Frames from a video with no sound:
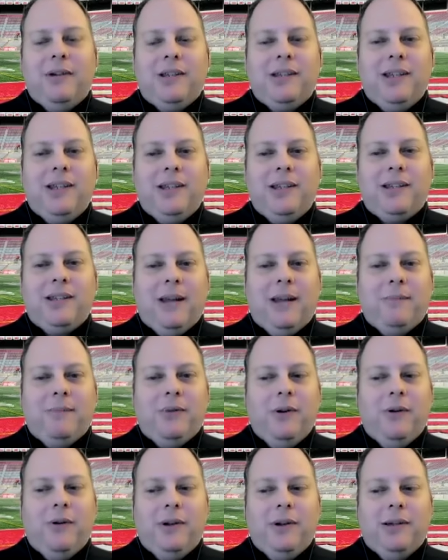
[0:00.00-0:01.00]
just need to stop
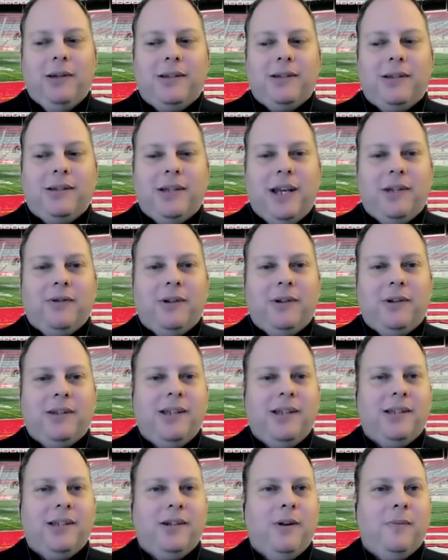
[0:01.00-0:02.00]
doing is scheduling
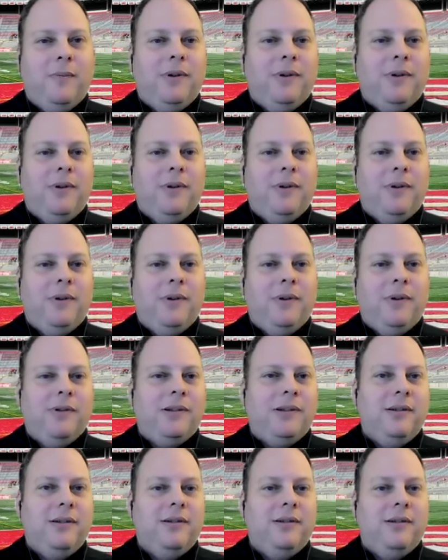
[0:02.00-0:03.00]
season
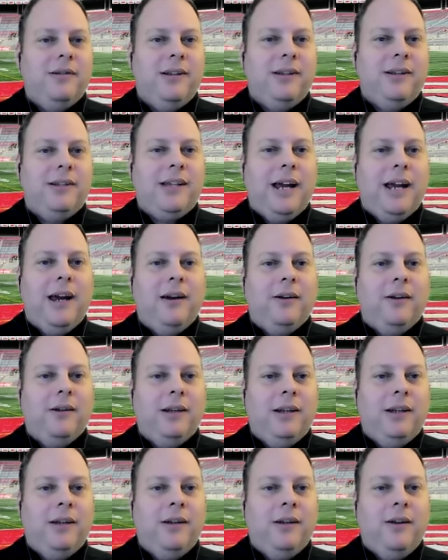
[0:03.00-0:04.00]
openers
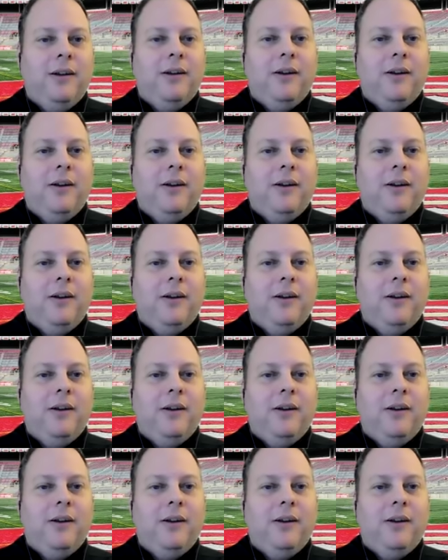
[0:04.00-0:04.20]
entirely.